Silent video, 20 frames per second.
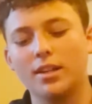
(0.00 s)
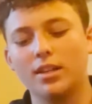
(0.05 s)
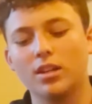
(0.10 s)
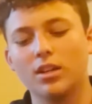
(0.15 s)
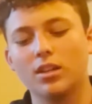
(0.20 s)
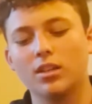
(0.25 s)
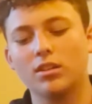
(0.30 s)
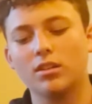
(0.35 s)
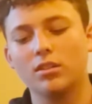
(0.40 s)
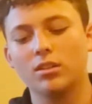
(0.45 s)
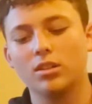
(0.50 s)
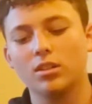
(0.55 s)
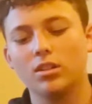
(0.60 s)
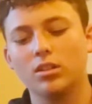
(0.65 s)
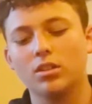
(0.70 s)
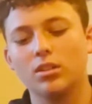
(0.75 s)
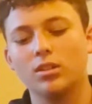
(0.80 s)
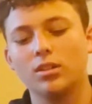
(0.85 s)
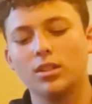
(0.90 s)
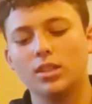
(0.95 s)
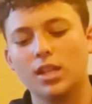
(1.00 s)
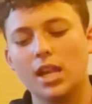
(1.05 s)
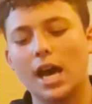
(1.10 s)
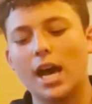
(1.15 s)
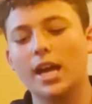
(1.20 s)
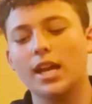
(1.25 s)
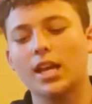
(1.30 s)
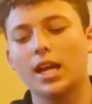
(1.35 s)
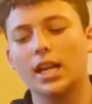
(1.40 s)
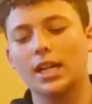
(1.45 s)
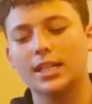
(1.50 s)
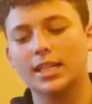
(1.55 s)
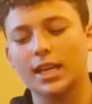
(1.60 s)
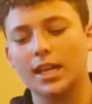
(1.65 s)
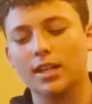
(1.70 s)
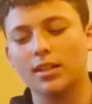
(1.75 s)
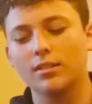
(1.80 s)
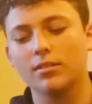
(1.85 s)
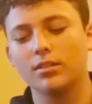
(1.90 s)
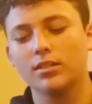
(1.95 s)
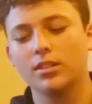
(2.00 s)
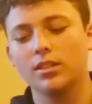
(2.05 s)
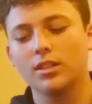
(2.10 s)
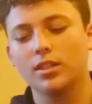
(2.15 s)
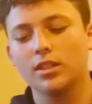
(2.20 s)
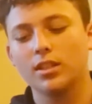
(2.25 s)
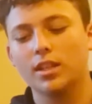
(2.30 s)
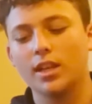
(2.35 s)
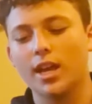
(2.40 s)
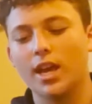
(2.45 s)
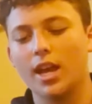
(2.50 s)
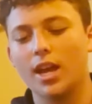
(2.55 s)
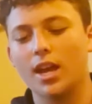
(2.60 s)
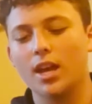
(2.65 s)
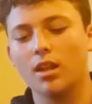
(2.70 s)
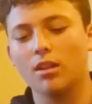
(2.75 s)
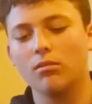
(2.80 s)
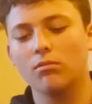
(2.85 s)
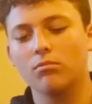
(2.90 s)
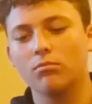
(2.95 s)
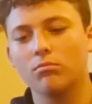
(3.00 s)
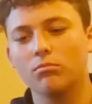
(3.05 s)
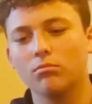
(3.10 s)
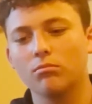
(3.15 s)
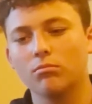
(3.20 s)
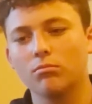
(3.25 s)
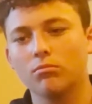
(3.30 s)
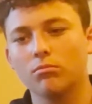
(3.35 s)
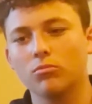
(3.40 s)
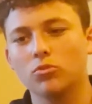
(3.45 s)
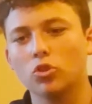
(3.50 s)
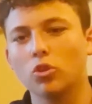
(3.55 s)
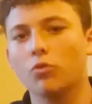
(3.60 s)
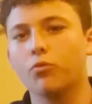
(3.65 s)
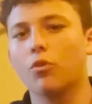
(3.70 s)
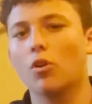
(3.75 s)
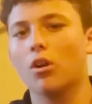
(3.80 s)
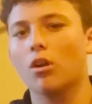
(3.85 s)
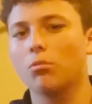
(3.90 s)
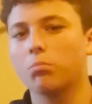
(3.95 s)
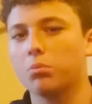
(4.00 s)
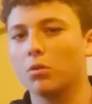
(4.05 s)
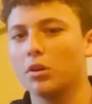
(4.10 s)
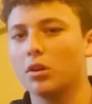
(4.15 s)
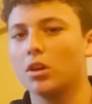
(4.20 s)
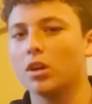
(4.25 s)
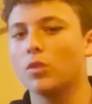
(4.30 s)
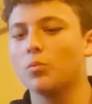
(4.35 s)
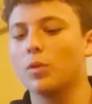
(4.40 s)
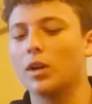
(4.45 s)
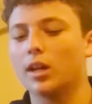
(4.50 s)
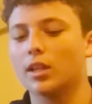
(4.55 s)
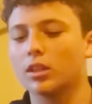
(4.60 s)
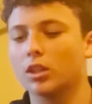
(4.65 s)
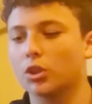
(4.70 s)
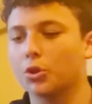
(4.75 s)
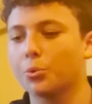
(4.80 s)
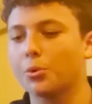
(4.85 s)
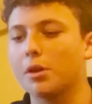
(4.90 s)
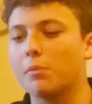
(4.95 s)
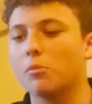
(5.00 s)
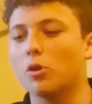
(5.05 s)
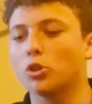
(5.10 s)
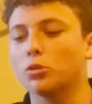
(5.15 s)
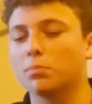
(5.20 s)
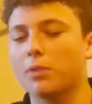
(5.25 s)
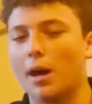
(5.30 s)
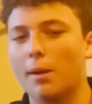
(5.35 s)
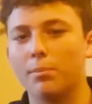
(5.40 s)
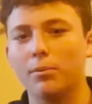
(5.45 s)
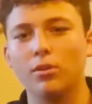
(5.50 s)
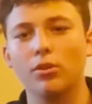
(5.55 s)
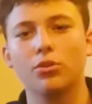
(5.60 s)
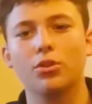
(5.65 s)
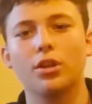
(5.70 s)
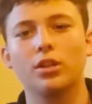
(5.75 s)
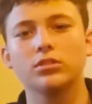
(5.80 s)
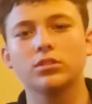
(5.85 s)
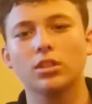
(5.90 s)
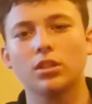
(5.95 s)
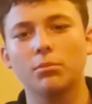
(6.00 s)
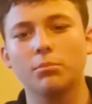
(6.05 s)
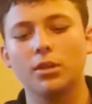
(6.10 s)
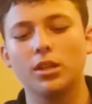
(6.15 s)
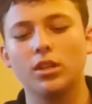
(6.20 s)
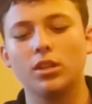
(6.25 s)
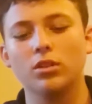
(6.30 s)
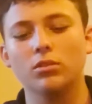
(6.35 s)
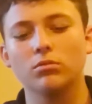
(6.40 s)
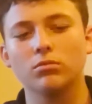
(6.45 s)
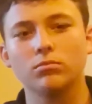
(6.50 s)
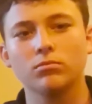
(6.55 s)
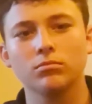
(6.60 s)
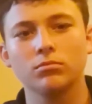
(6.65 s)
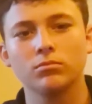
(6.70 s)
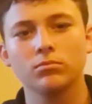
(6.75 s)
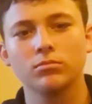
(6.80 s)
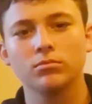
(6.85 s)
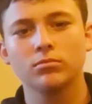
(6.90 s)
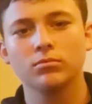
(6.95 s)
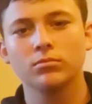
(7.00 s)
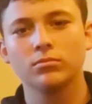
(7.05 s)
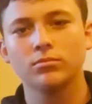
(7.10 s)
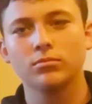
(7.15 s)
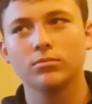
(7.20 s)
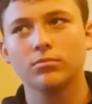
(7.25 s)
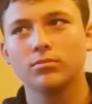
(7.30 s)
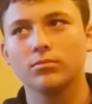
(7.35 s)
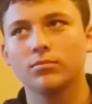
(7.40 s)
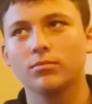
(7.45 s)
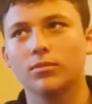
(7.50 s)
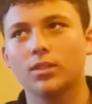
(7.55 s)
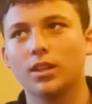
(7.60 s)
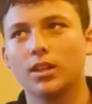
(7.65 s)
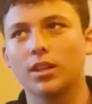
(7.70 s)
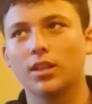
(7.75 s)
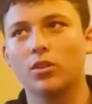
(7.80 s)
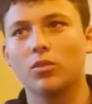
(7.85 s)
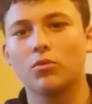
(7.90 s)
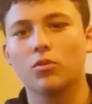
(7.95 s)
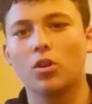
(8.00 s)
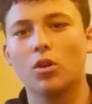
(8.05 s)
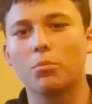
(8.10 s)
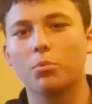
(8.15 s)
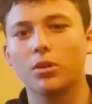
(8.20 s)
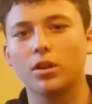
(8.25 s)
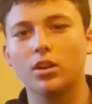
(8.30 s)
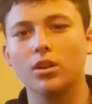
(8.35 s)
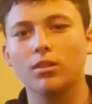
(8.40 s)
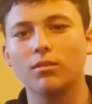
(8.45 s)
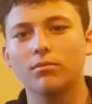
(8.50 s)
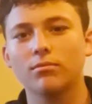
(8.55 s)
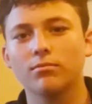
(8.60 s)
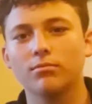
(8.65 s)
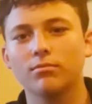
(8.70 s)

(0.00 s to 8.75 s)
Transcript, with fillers: a 9 out of 10. And so far, pretty good. We got the three most popular things on the menu. Mm -hmm. And overall, pretty good.